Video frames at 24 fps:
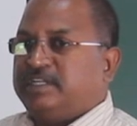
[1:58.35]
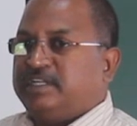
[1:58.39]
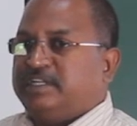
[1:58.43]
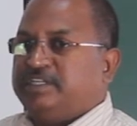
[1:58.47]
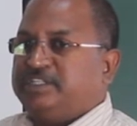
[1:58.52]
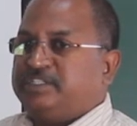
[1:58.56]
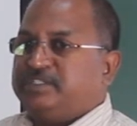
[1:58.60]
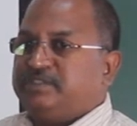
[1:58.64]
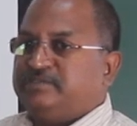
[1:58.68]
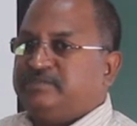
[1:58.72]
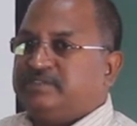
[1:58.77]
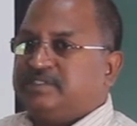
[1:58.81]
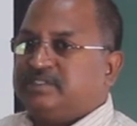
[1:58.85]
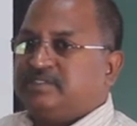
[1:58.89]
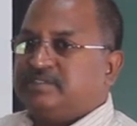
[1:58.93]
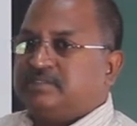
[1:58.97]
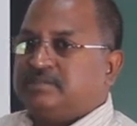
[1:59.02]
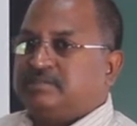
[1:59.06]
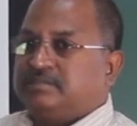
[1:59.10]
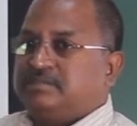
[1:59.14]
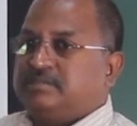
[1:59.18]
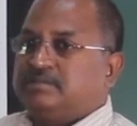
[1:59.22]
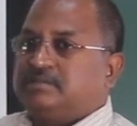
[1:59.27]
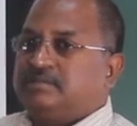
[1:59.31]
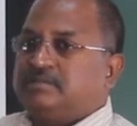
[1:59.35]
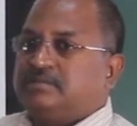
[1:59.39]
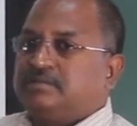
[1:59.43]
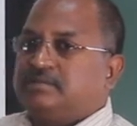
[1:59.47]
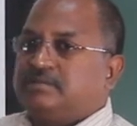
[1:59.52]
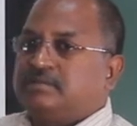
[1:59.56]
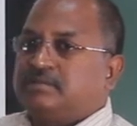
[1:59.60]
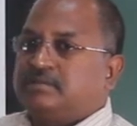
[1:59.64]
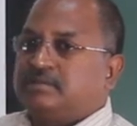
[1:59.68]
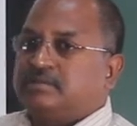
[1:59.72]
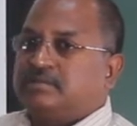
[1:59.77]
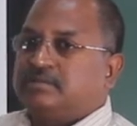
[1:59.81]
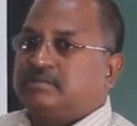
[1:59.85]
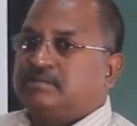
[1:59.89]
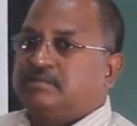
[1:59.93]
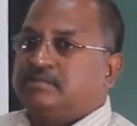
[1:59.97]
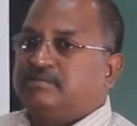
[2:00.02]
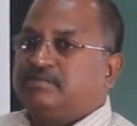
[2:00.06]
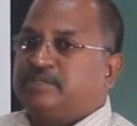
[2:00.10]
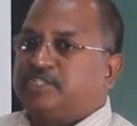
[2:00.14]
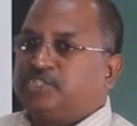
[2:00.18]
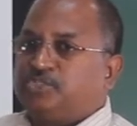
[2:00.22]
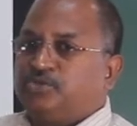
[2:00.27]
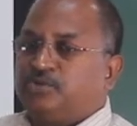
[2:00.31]
addition with
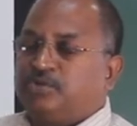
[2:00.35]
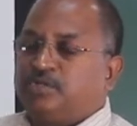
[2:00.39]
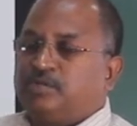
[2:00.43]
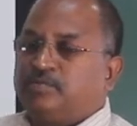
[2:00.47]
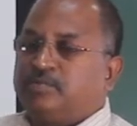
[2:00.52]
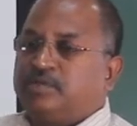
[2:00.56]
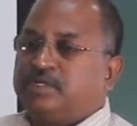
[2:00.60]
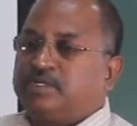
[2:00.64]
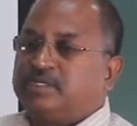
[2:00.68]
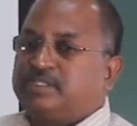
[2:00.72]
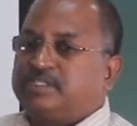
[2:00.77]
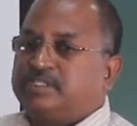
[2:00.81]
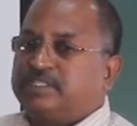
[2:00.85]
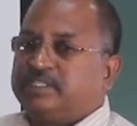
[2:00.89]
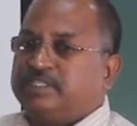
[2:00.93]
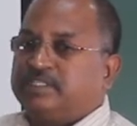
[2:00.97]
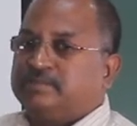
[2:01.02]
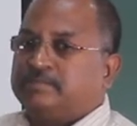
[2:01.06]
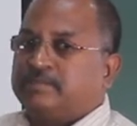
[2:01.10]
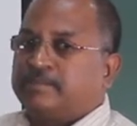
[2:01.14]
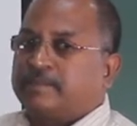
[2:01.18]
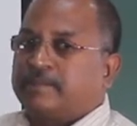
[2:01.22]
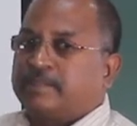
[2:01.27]
virtual laboratory